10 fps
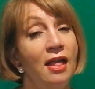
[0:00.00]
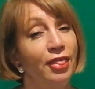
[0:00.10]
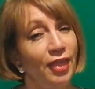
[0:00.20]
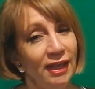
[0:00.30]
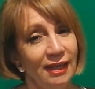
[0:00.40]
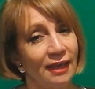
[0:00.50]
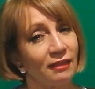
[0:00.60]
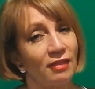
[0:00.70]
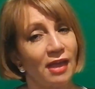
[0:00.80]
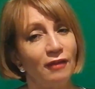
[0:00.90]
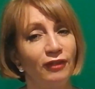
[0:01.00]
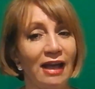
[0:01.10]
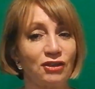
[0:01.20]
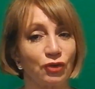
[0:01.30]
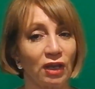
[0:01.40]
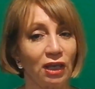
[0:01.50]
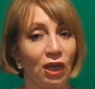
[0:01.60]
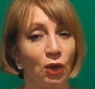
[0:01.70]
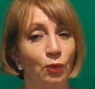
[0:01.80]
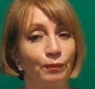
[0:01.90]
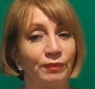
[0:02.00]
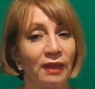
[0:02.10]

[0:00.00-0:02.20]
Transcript: thinking that they're flattering you.